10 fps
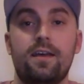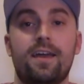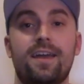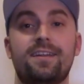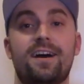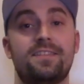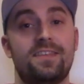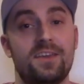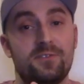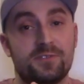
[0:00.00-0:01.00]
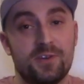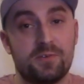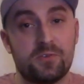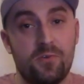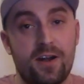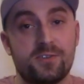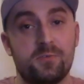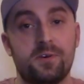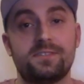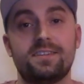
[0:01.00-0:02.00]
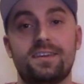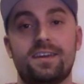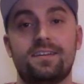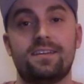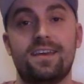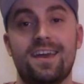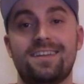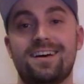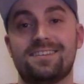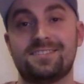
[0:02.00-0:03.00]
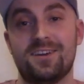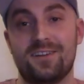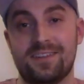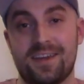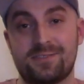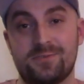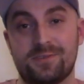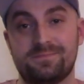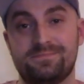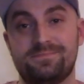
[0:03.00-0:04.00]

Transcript: And I thank you so much for watching once again, and I'll see you all in the next one.